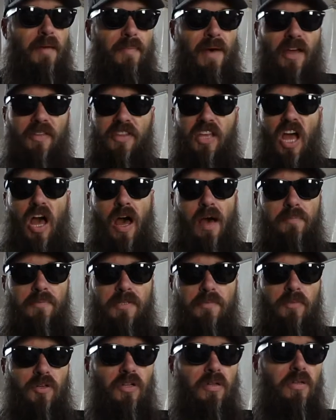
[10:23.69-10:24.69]
About the
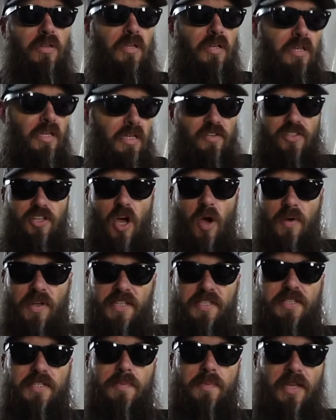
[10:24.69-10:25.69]
optimal
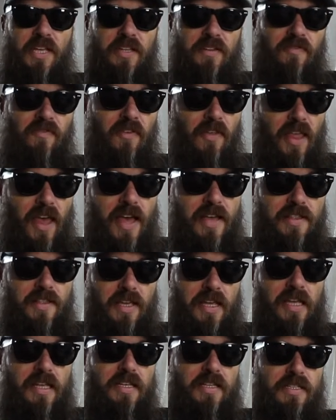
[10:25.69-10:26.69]
towing speed for that
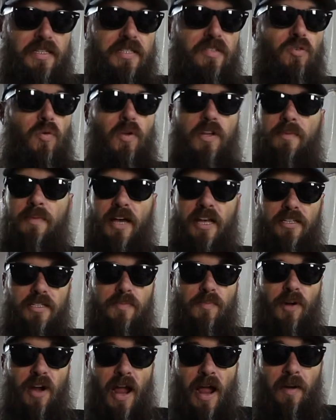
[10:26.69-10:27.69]
thing is 20 miles
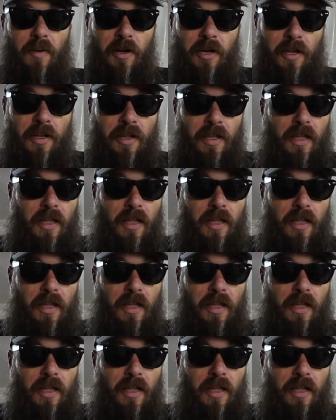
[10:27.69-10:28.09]
per hour.